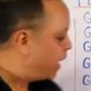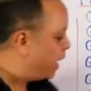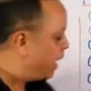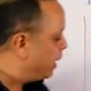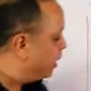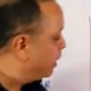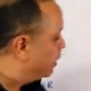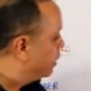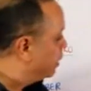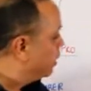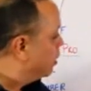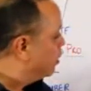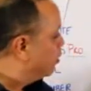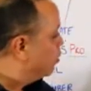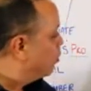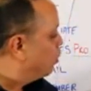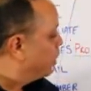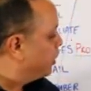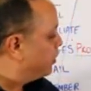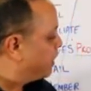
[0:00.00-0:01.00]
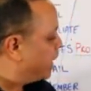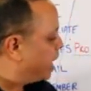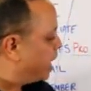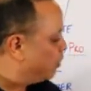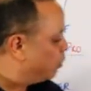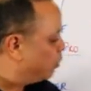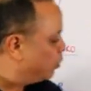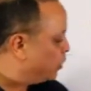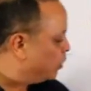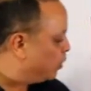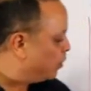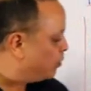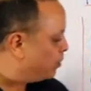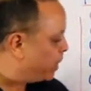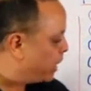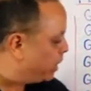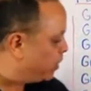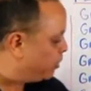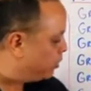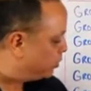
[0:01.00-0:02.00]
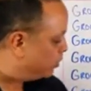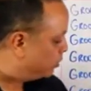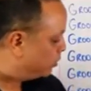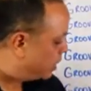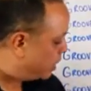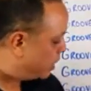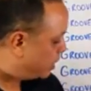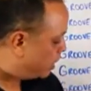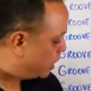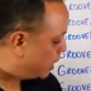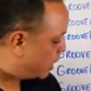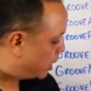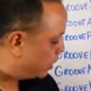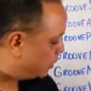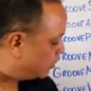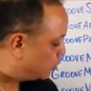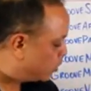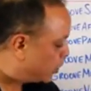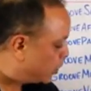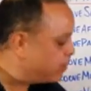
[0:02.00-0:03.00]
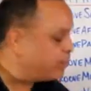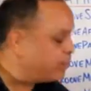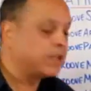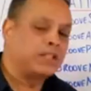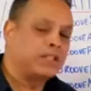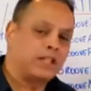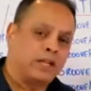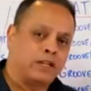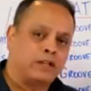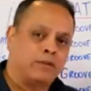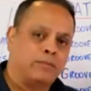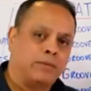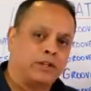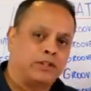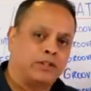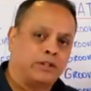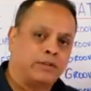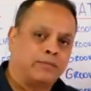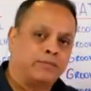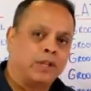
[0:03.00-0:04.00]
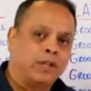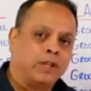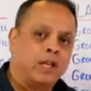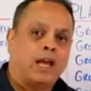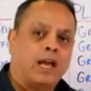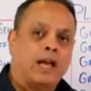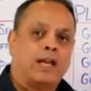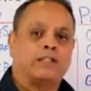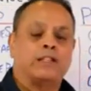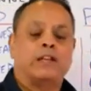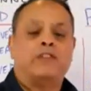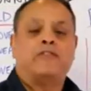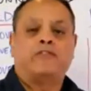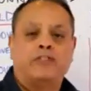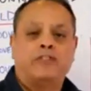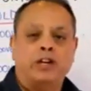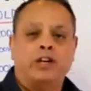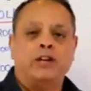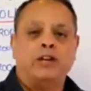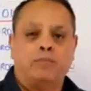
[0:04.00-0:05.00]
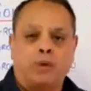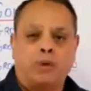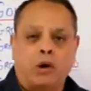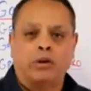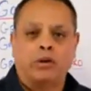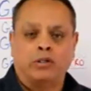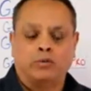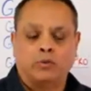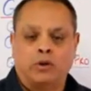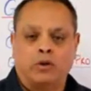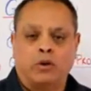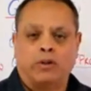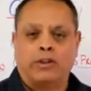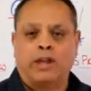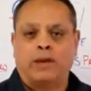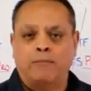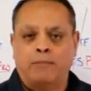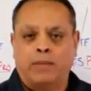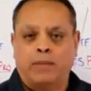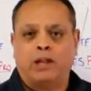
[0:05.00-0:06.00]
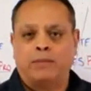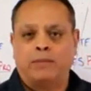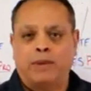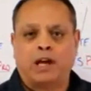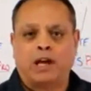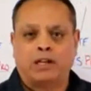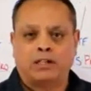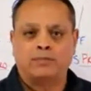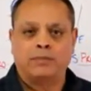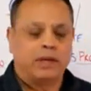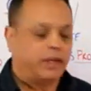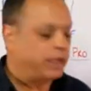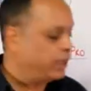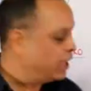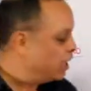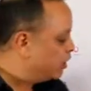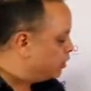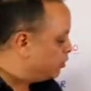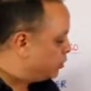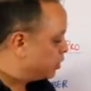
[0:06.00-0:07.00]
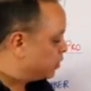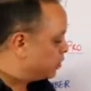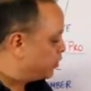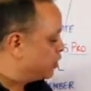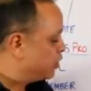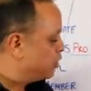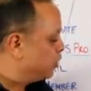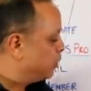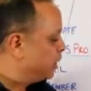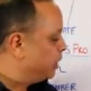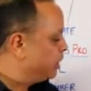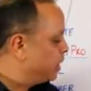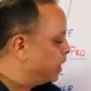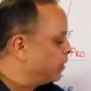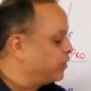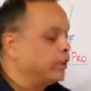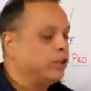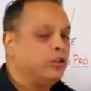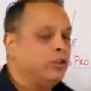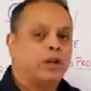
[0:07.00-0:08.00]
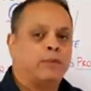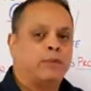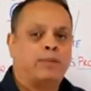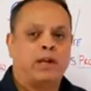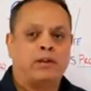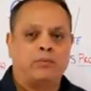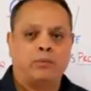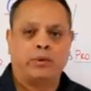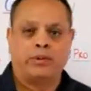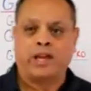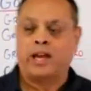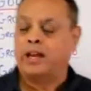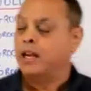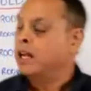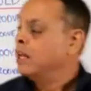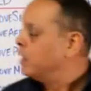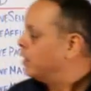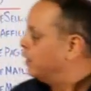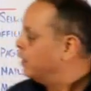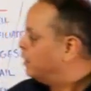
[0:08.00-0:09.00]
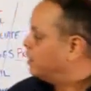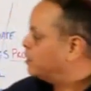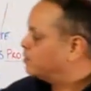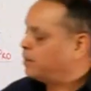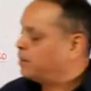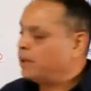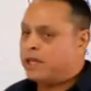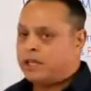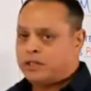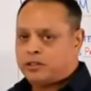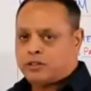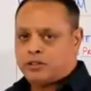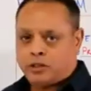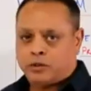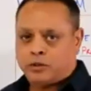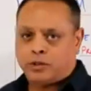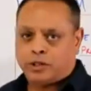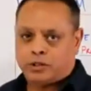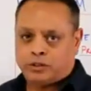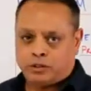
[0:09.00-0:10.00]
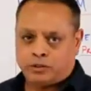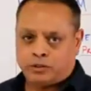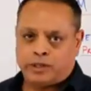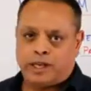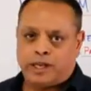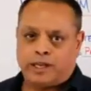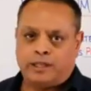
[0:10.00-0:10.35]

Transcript: And with that, we will pay you 20% commission as a free bonus. We call that mailbox money. Just for doing nothing, you get paid with that. These plans don't include